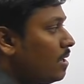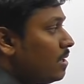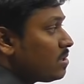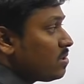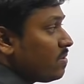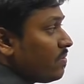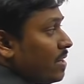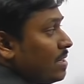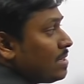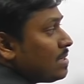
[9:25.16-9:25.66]

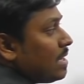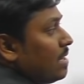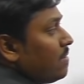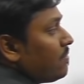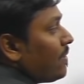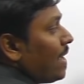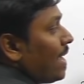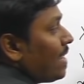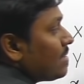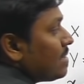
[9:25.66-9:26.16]
So friends,
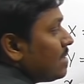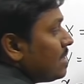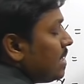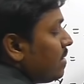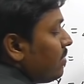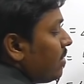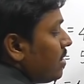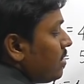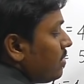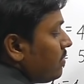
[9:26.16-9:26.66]
if x is
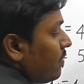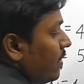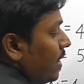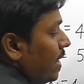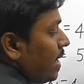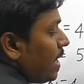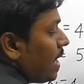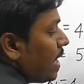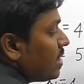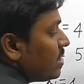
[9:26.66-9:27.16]
equal to
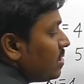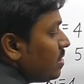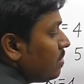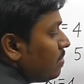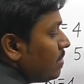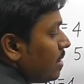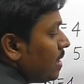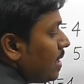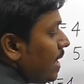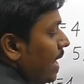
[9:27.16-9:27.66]
5, assume
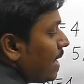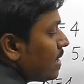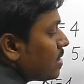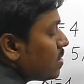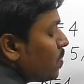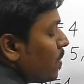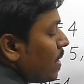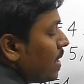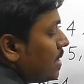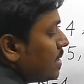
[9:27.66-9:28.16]
that
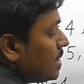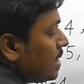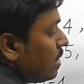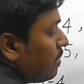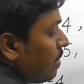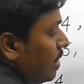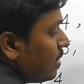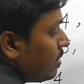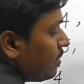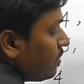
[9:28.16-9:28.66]
x1 is
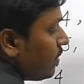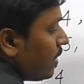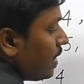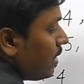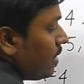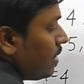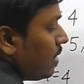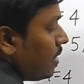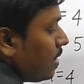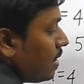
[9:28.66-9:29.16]
equal to
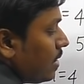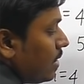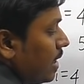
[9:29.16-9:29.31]
5.